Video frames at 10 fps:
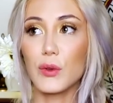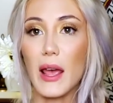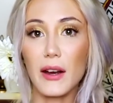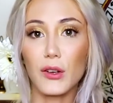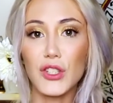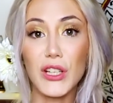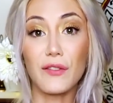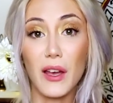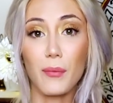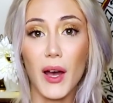energy
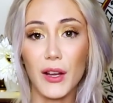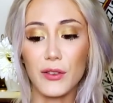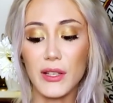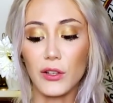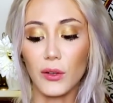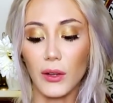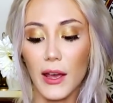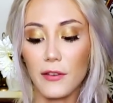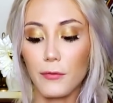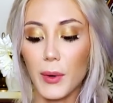vampires in your
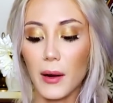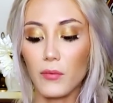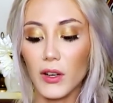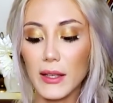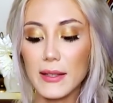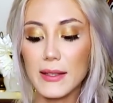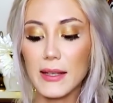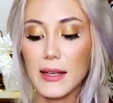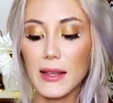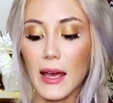life. But I'm really
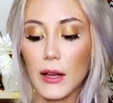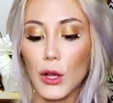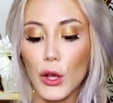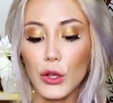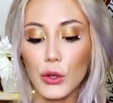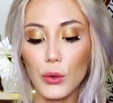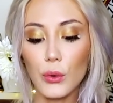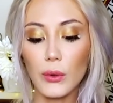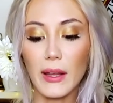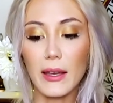seeing that
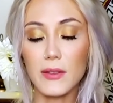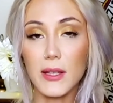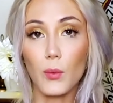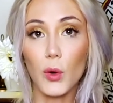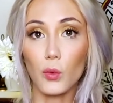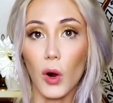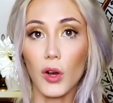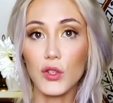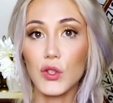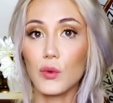you, like, if someone
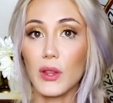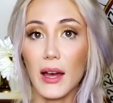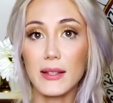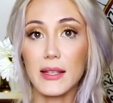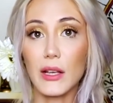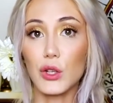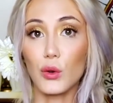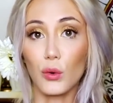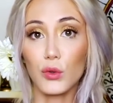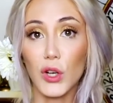wrongs you, that's it. You
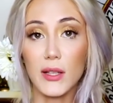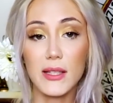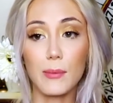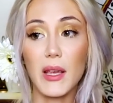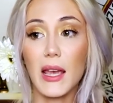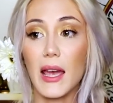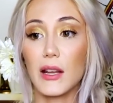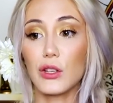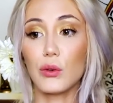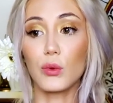don't trust them
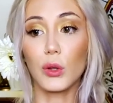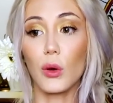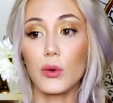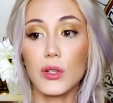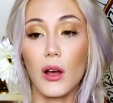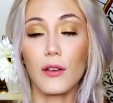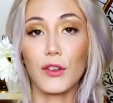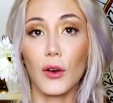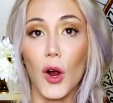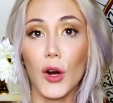again. You close off
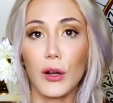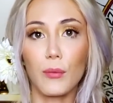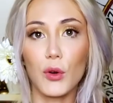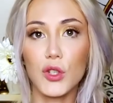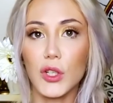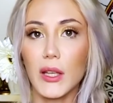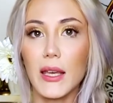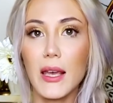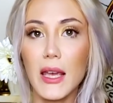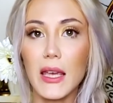your heart emotionally.
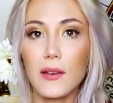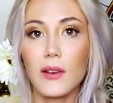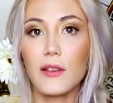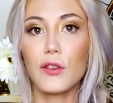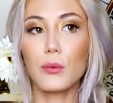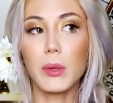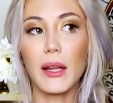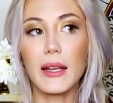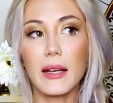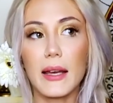Even if you
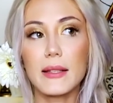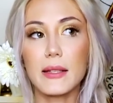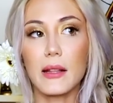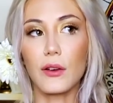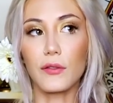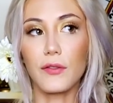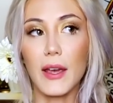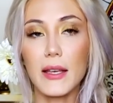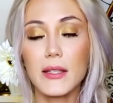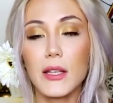play nice to their
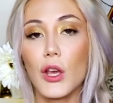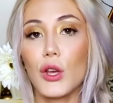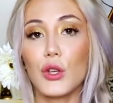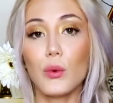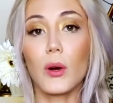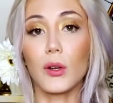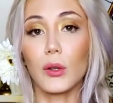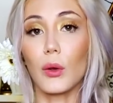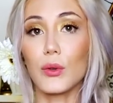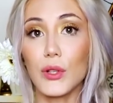face, you are
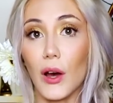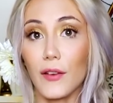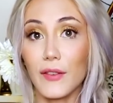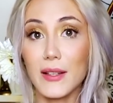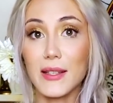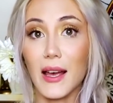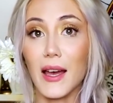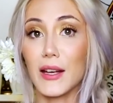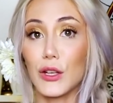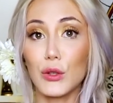closed off
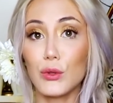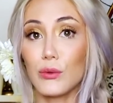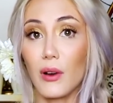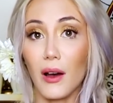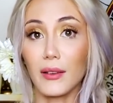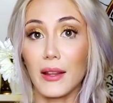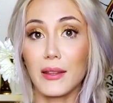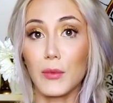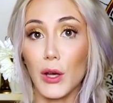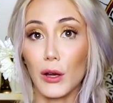inside, and you do not let
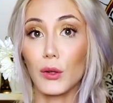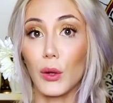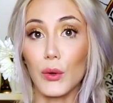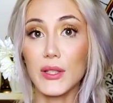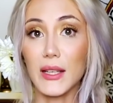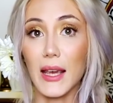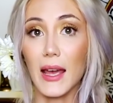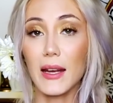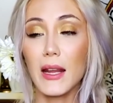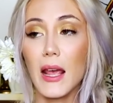them get close
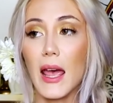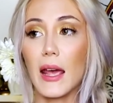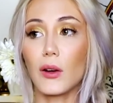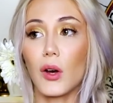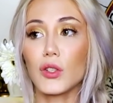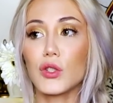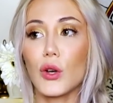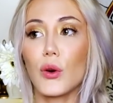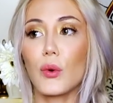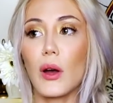again. And
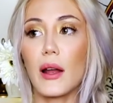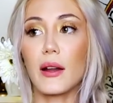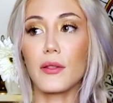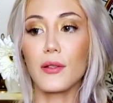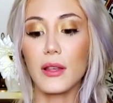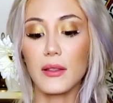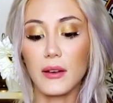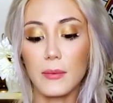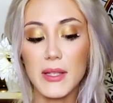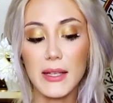also, another thing that
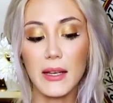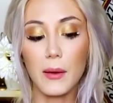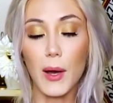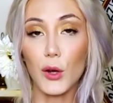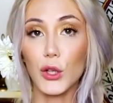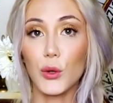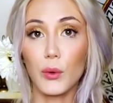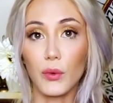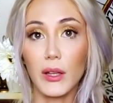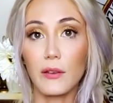I'm seeing about you
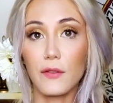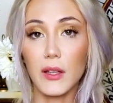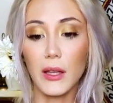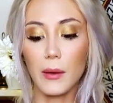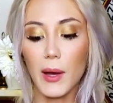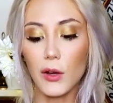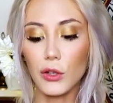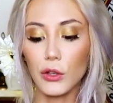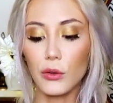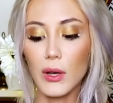and really feeling about
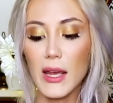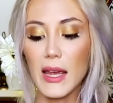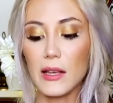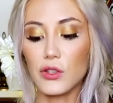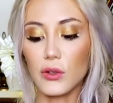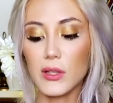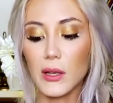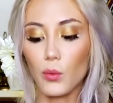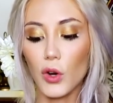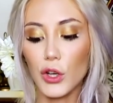you is you're
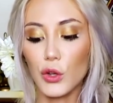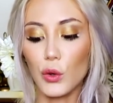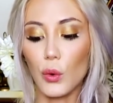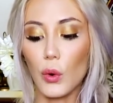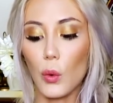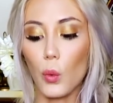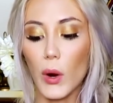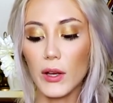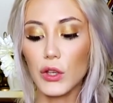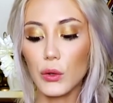someone who,
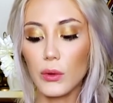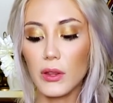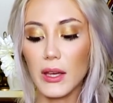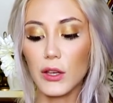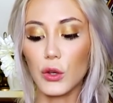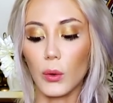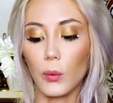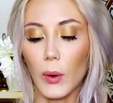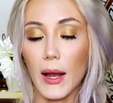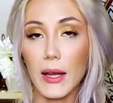when you think you're
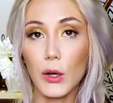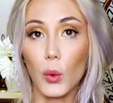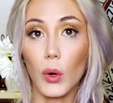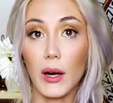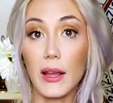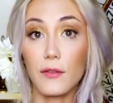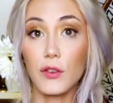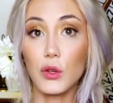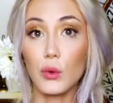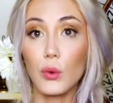right, or
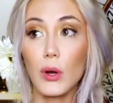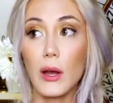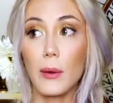if you